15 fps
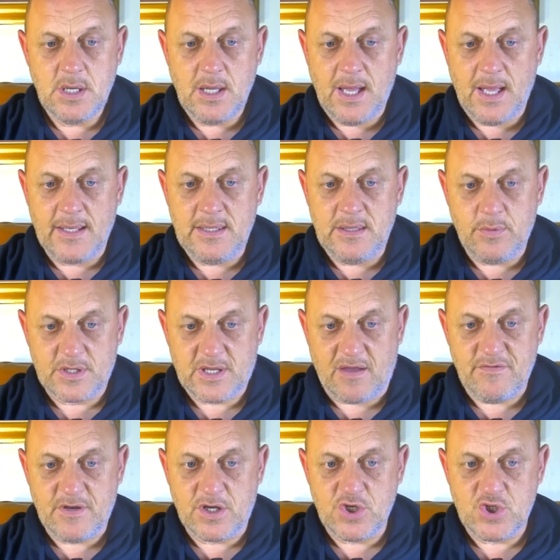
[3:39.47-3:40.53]
and they were
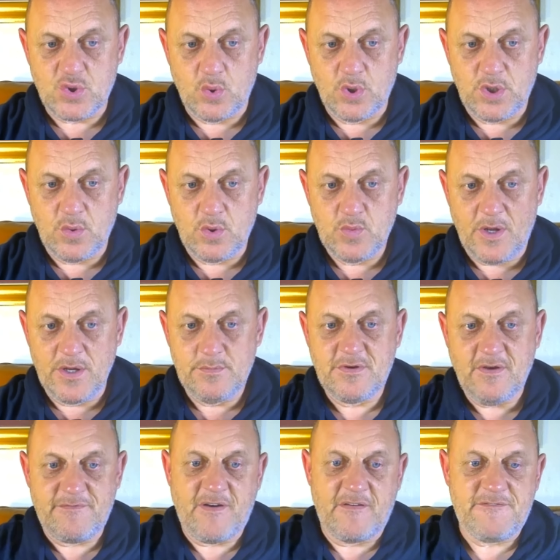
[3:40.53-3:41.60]
given custodials. One of them's
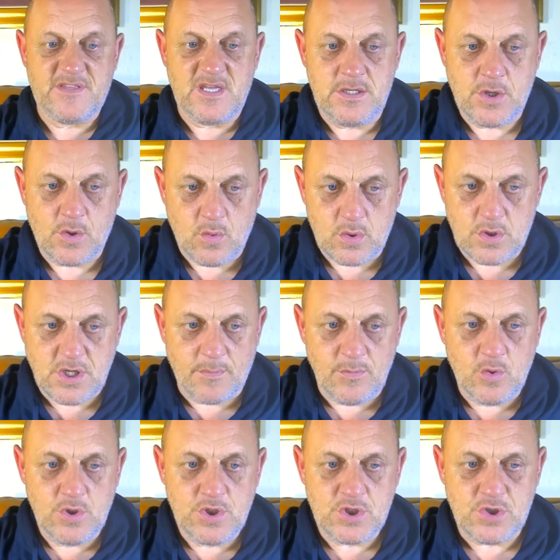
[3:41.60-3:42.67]
a 15-year-old, so I'm
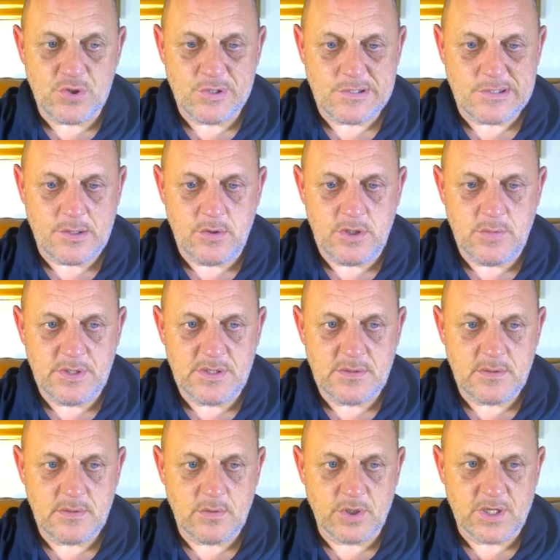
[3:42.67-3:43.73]
not sure how you would
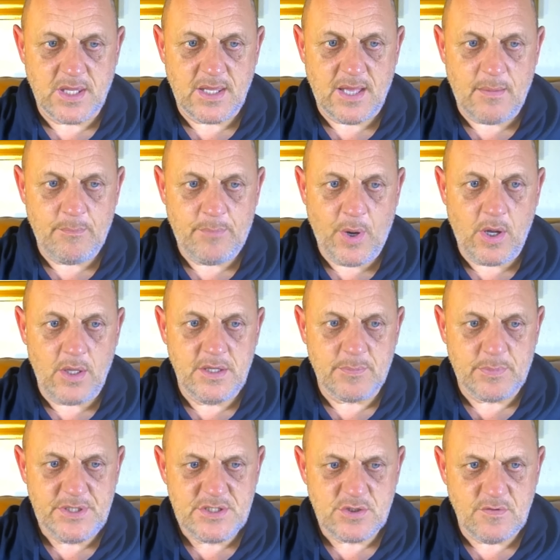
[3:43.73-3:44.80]
look at that. But the
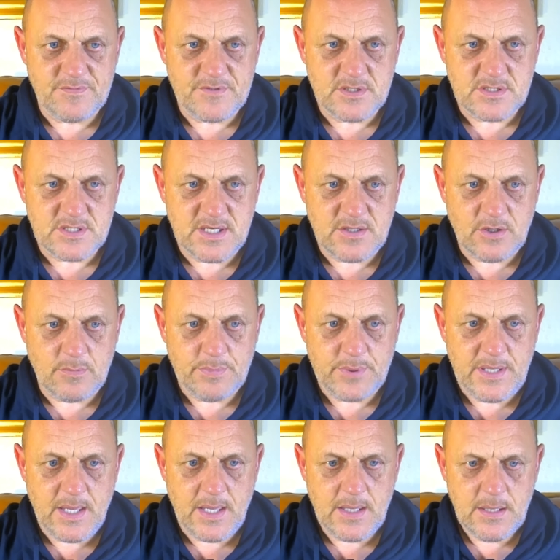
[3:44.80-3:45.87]
police officer said up
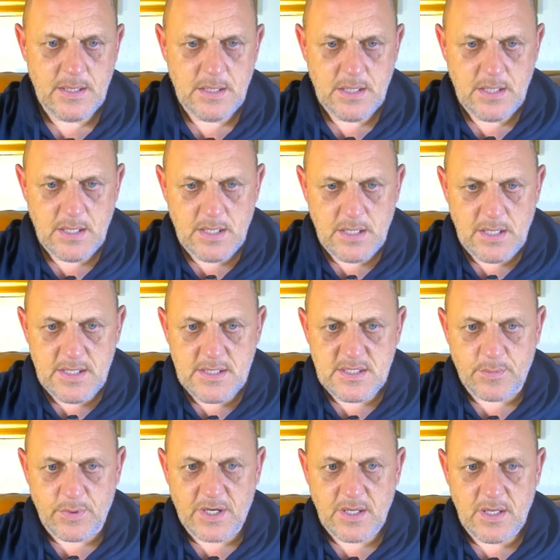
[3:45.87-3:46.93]
here,
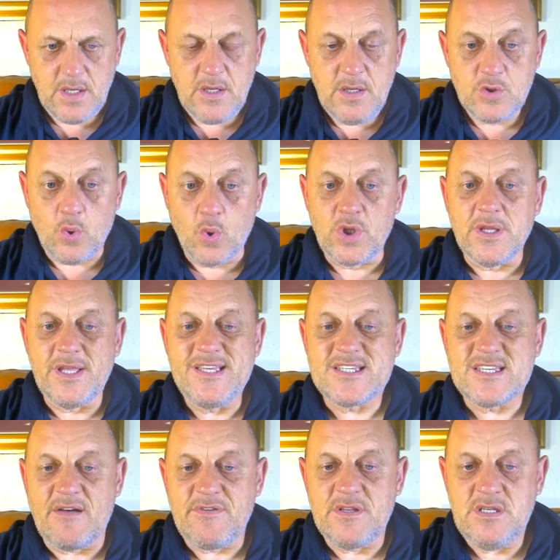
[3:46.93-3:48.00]
they were totalling
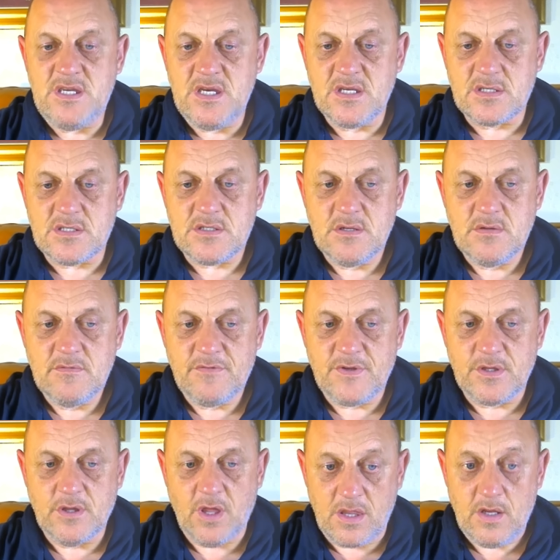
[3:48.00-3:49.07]
7 years
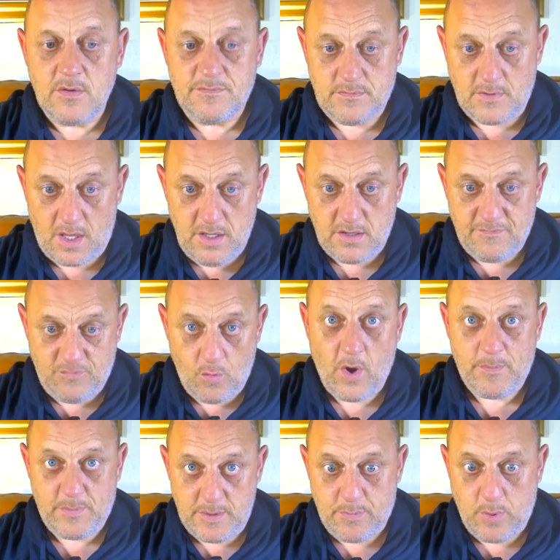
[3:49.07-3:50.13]
for the other 4
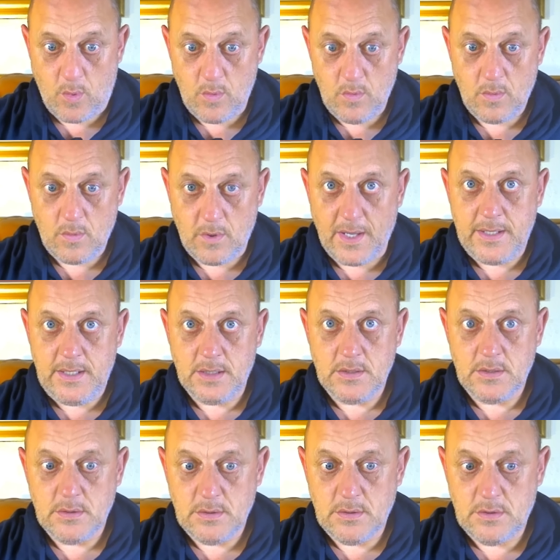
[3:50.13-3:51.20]
people, right?
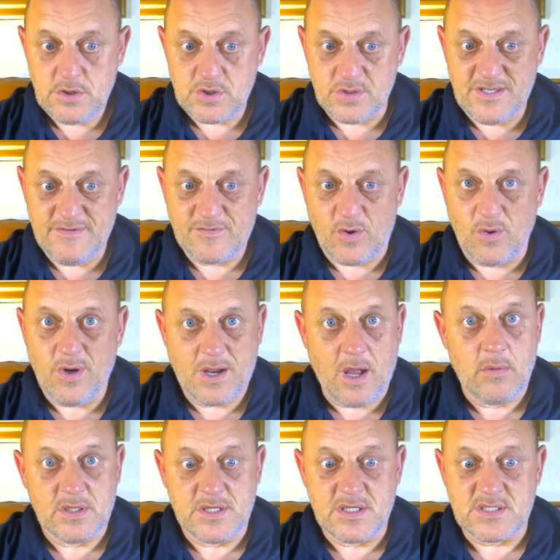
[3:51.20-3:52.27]
So they've got a
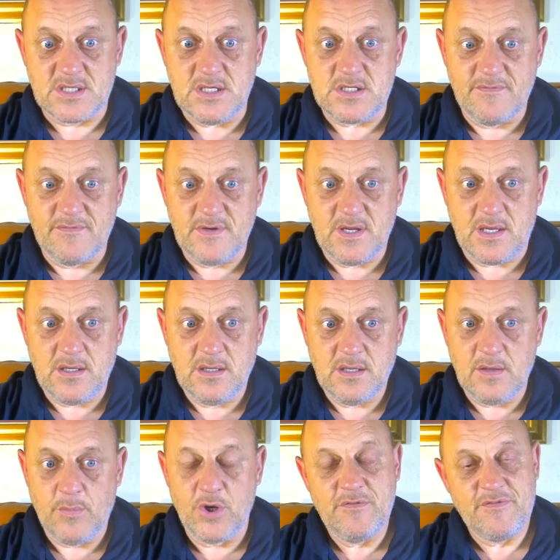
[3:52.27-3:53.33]
couple of years each, haven't they? And
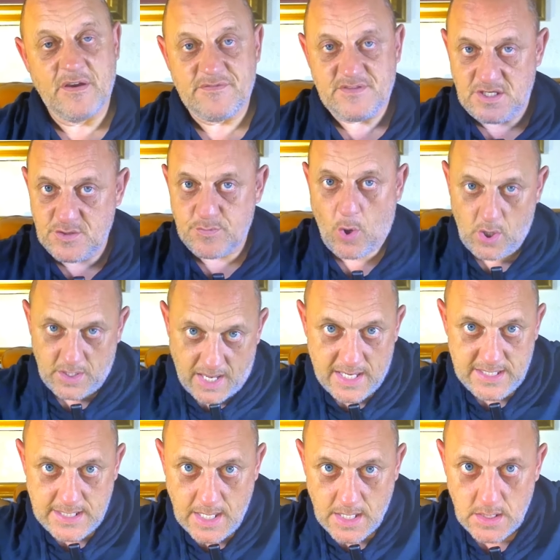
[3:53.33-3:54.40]
about 15's probably got a
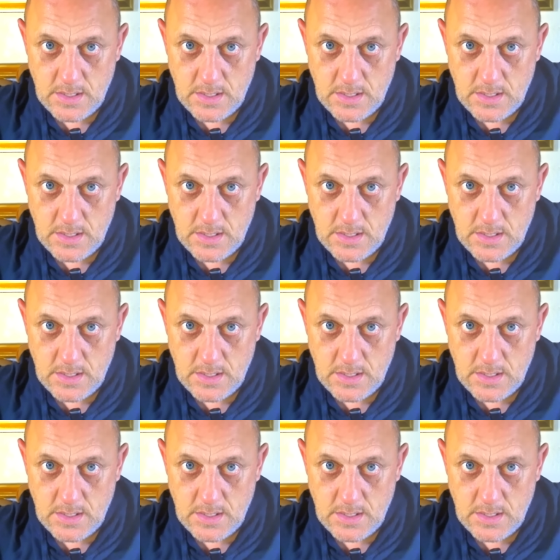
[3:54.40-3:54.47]
year.